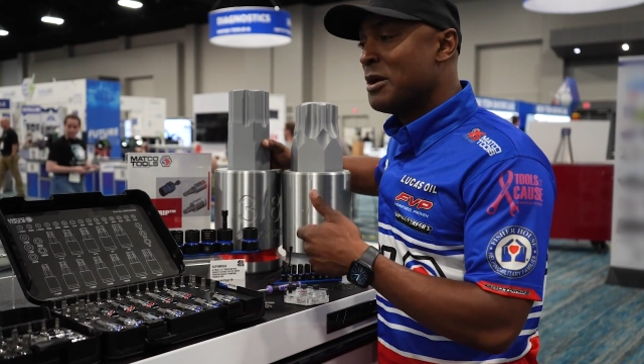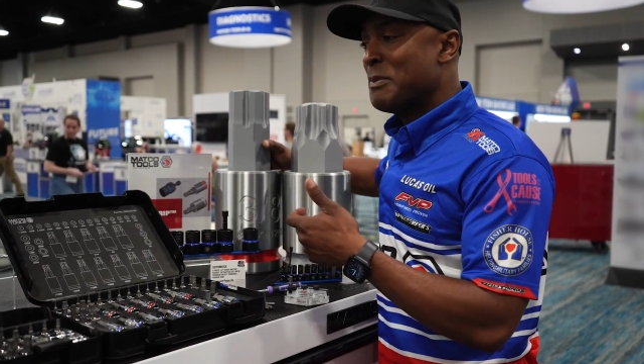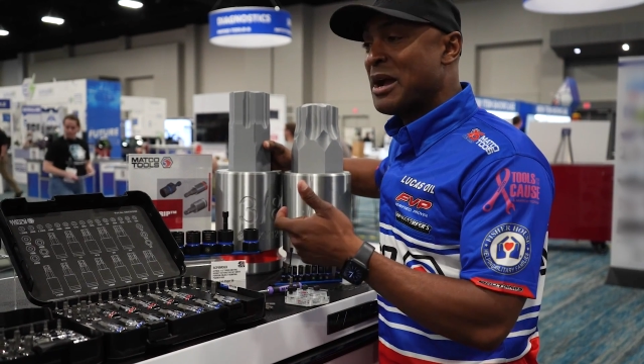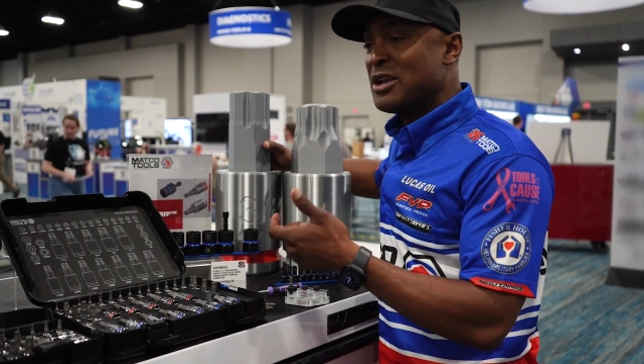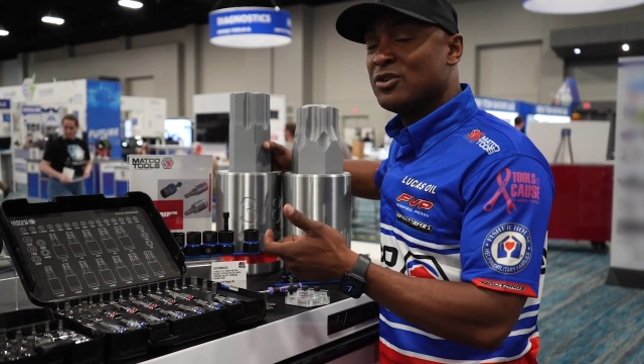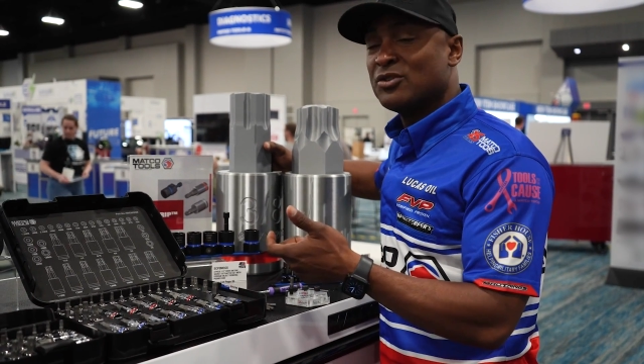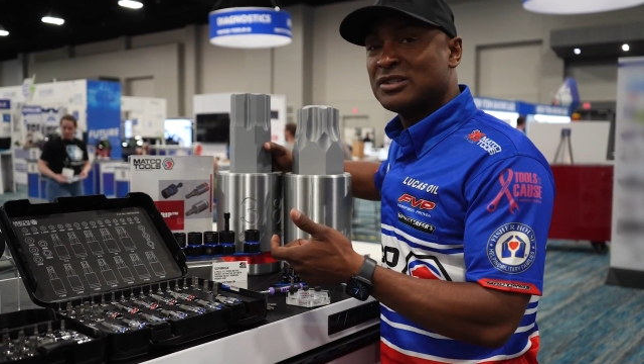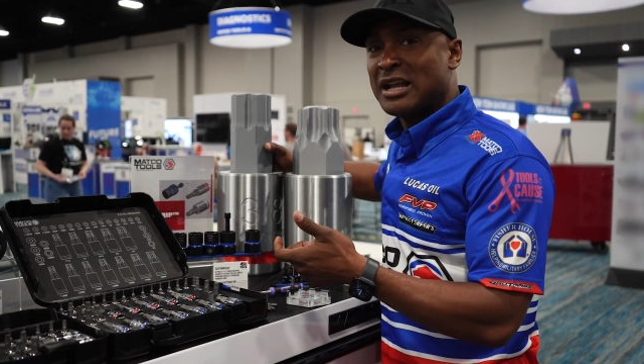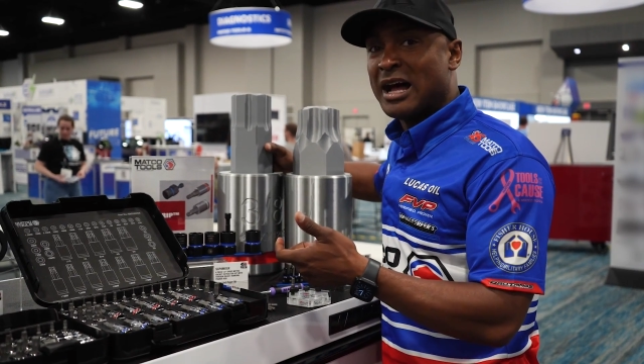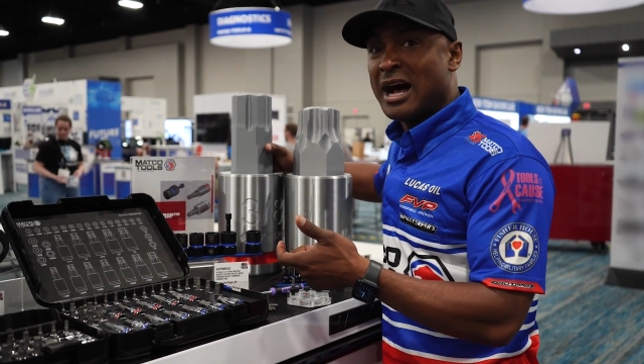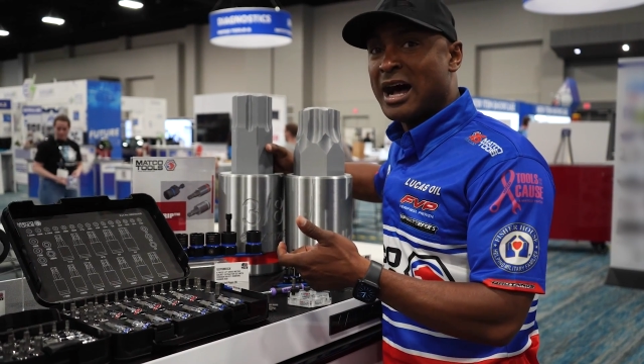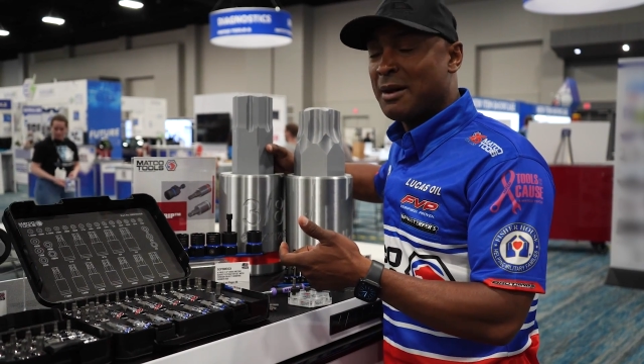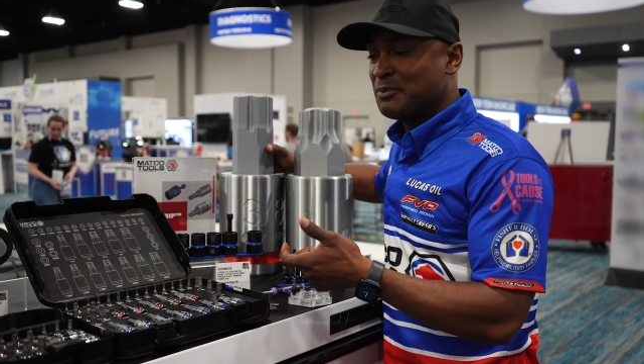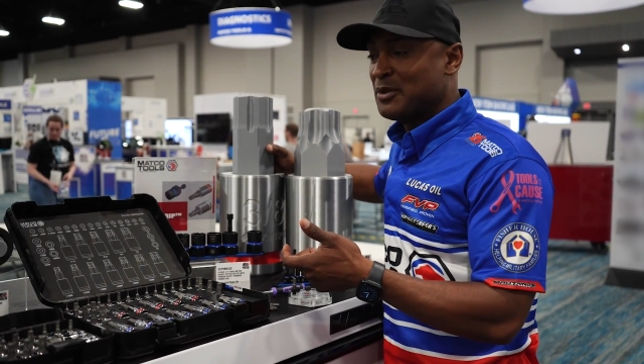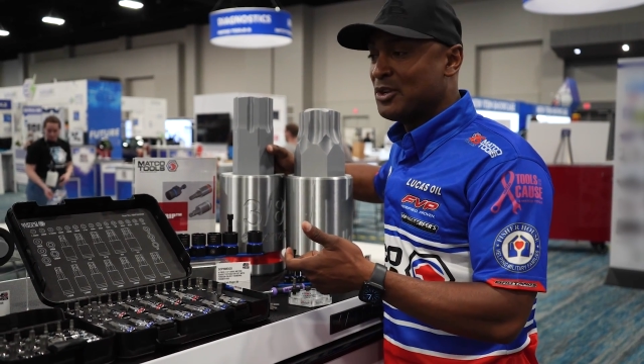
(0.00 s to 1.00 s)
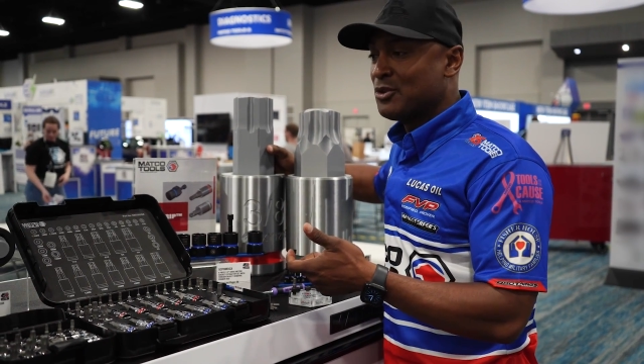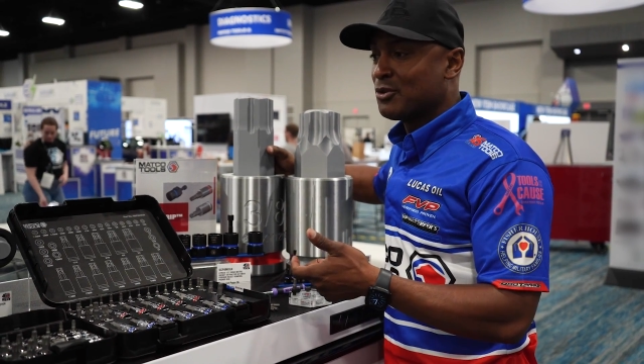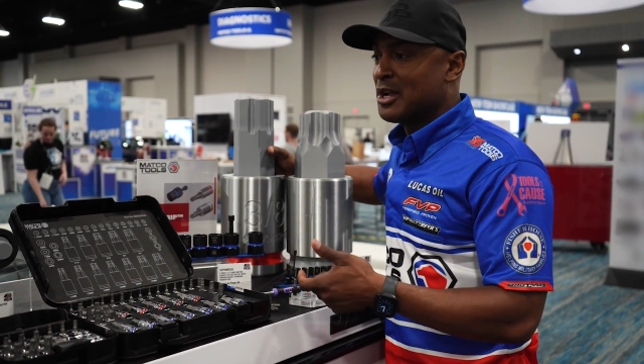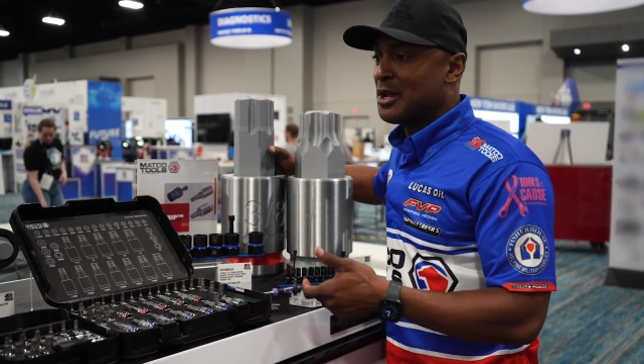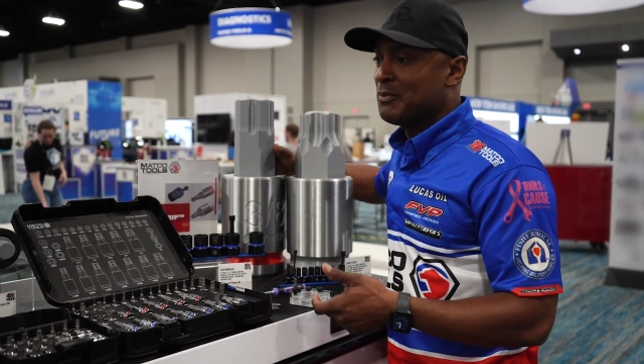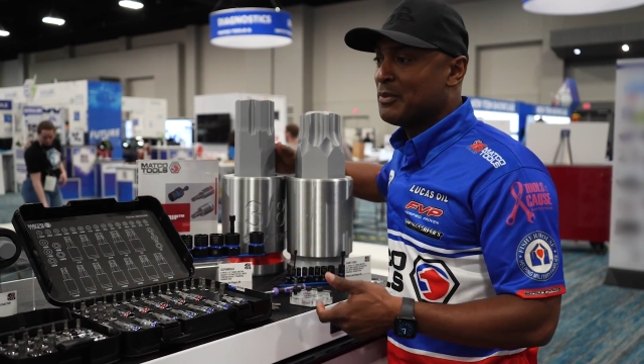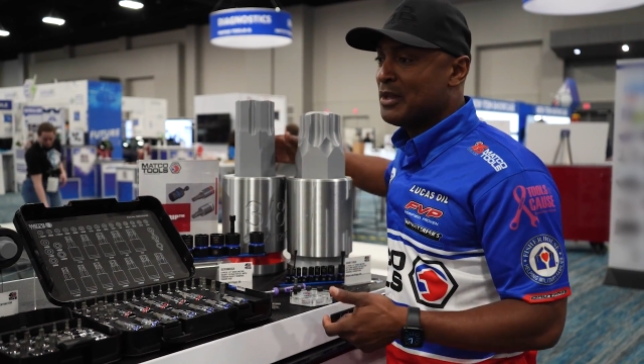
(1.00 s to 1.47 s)
by using the
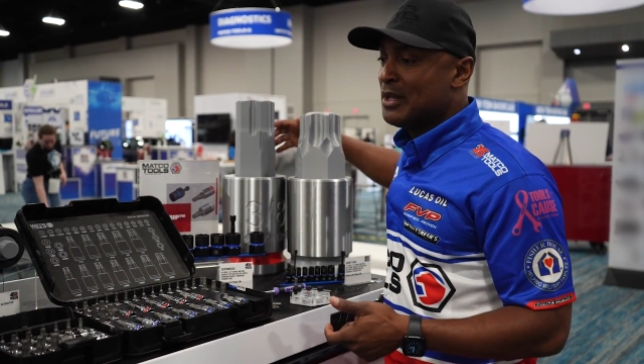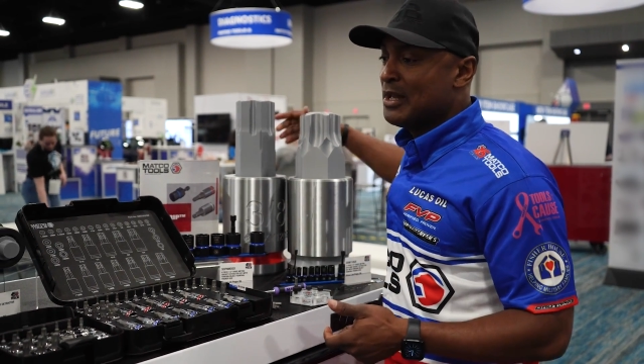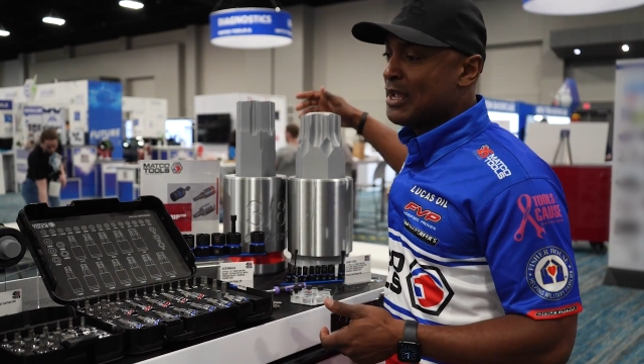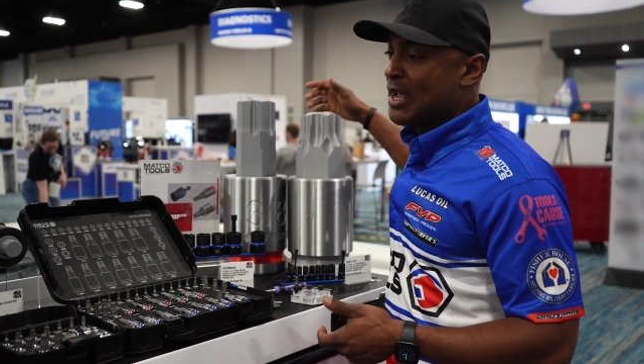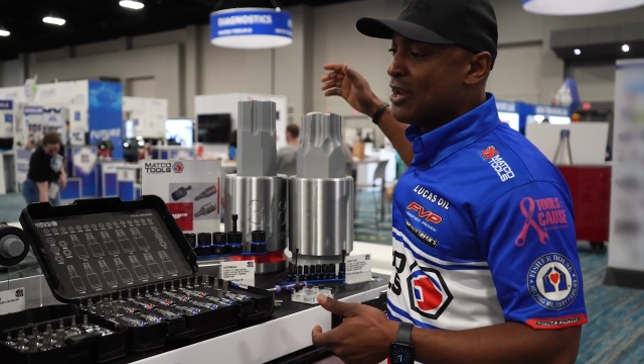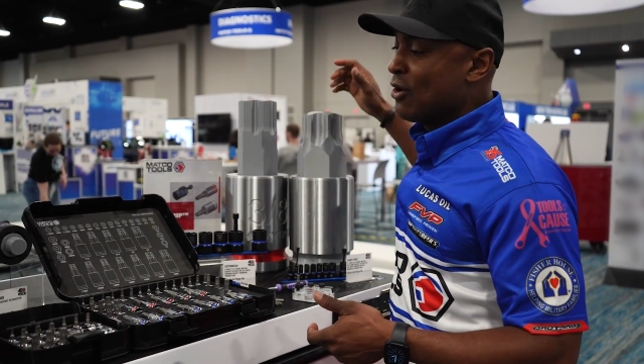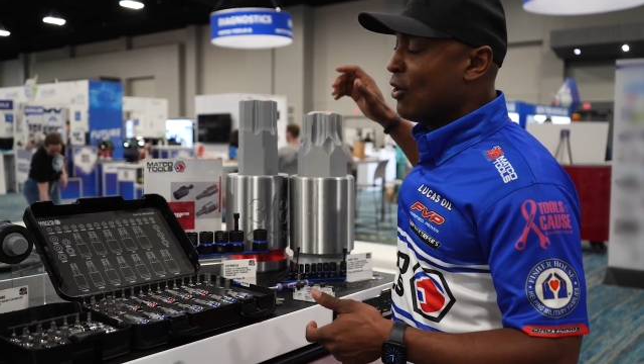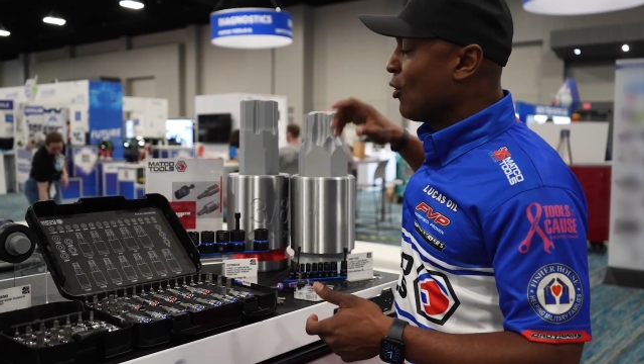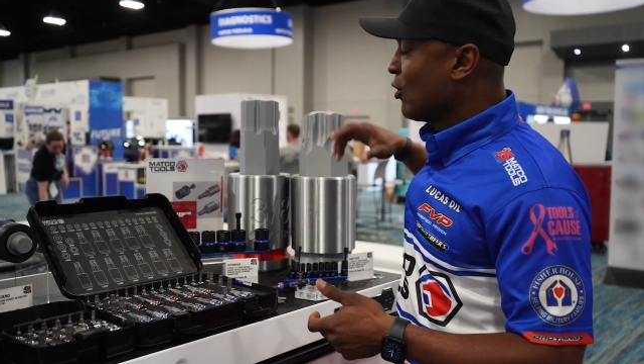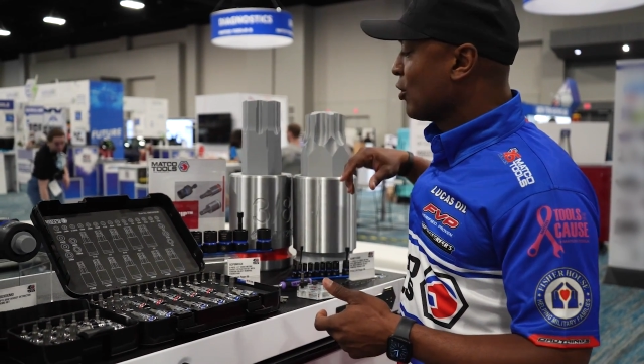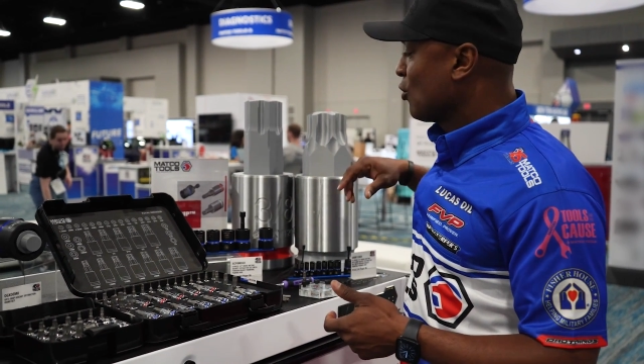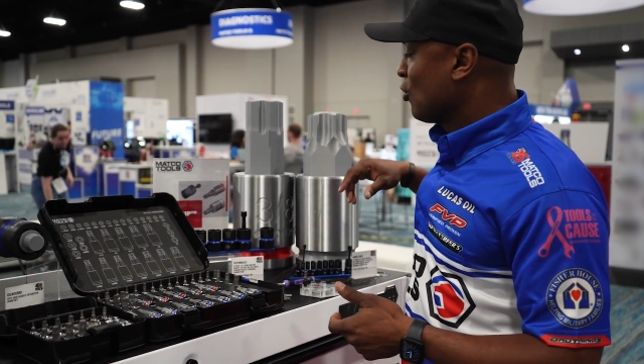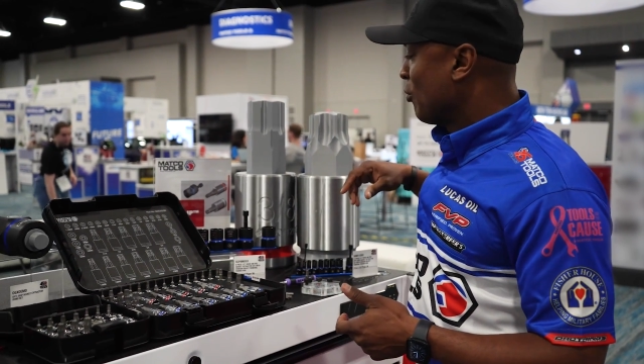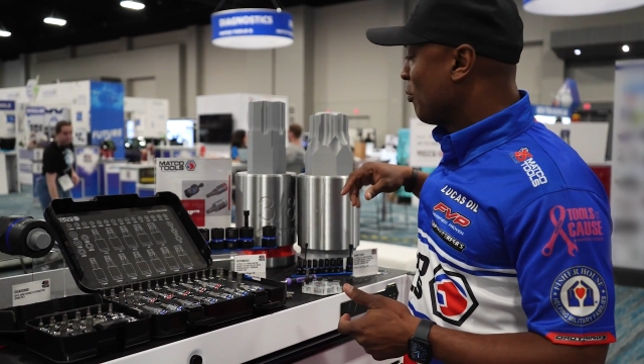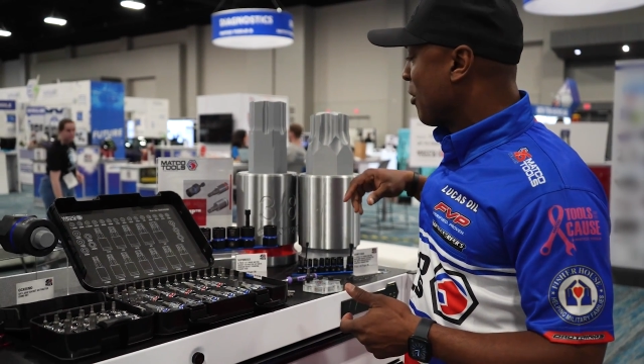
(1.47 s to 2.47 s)
Opti-Grip. And the only cool